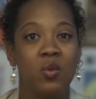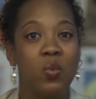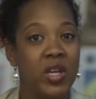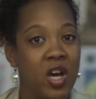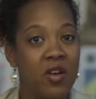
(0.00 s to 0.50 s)

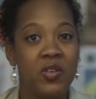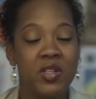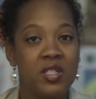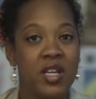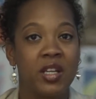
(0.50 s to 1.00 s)
We offer
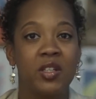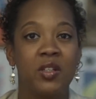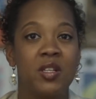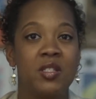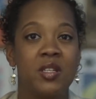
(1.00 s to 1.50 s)
this
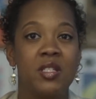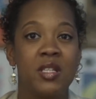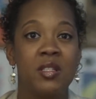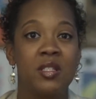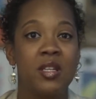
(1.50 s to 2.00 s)
technical
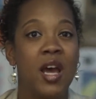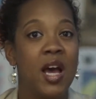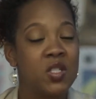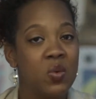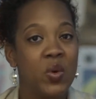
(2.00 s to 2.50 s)
assistance
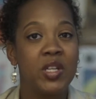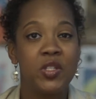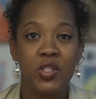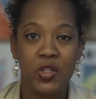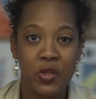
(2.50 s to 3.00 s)
as a way
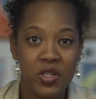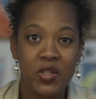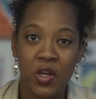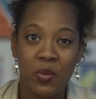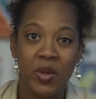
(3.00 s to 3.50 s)
to
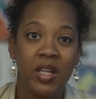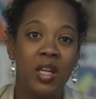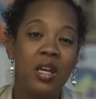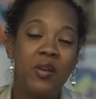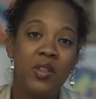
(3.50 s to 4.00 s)
determine
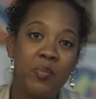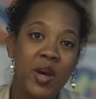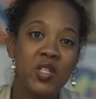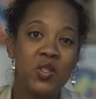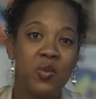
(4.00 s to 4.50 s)
the
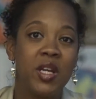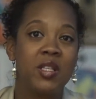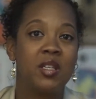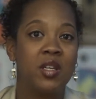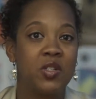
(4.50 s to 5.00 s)
best
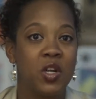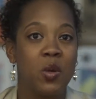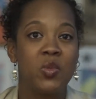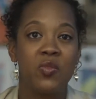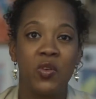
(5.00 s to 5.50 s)
rates and
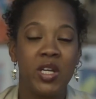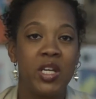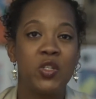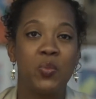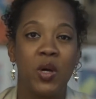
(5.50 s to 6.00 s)
terms for
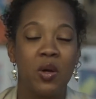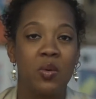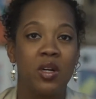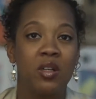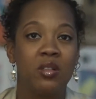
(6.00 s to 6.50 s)
each
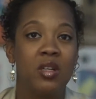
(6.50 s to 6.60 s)
borrower.